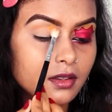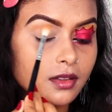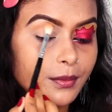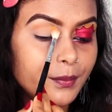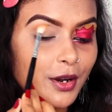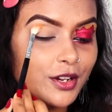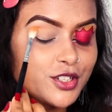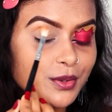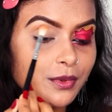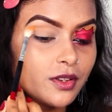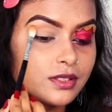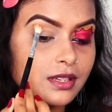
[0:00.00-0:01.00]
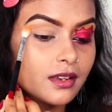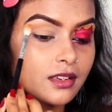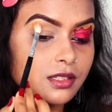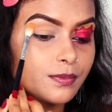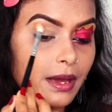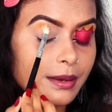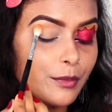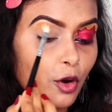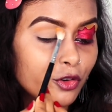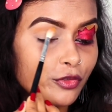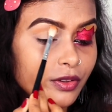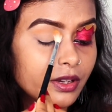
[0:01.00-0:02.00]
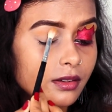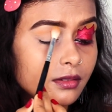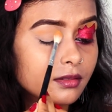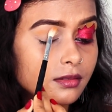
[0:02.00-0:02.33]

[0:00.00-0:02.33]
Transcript: The brush I'm using is by Morphe.